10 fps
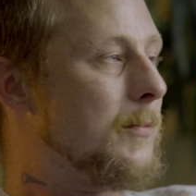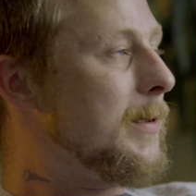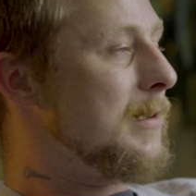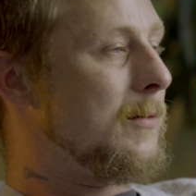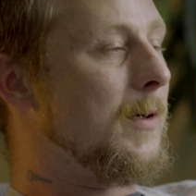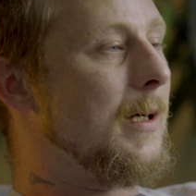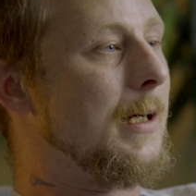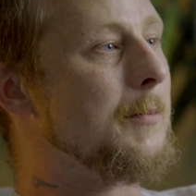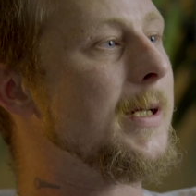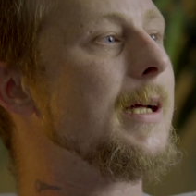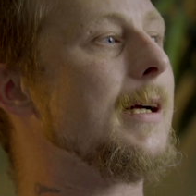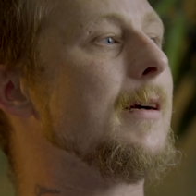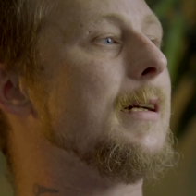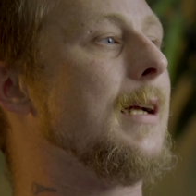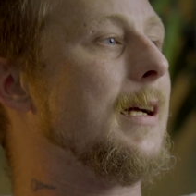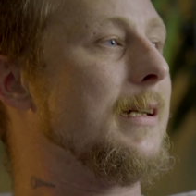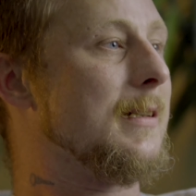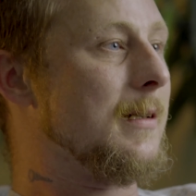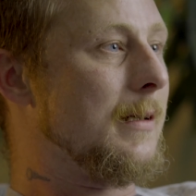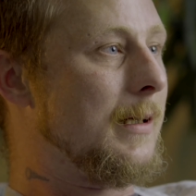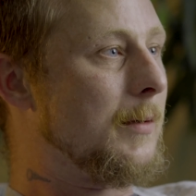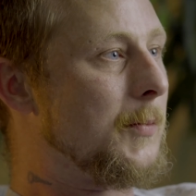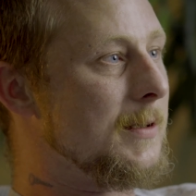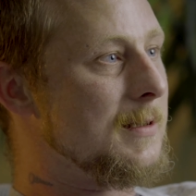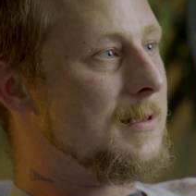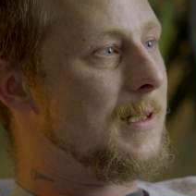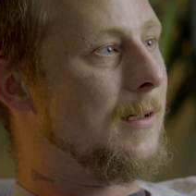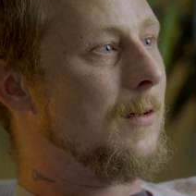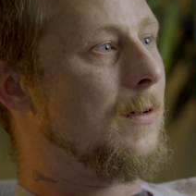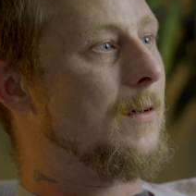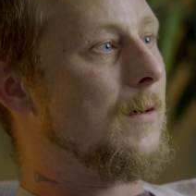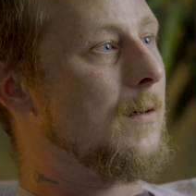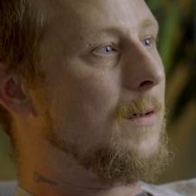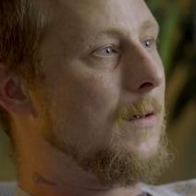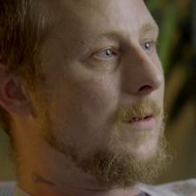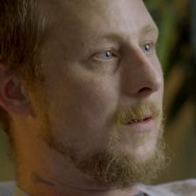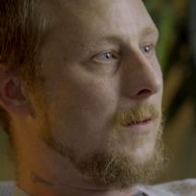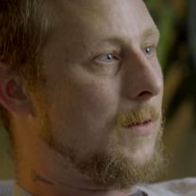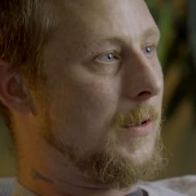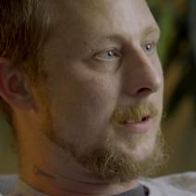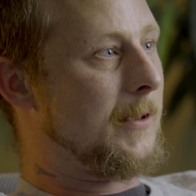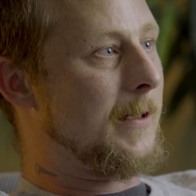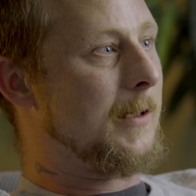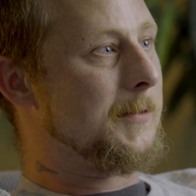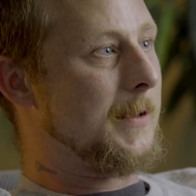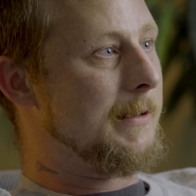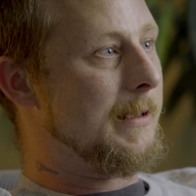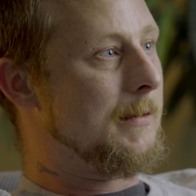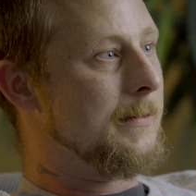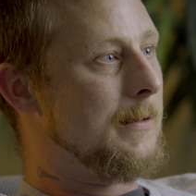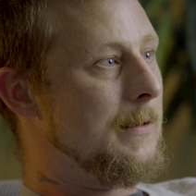the reason why I'm here and not in a prison cell or in the ground right now.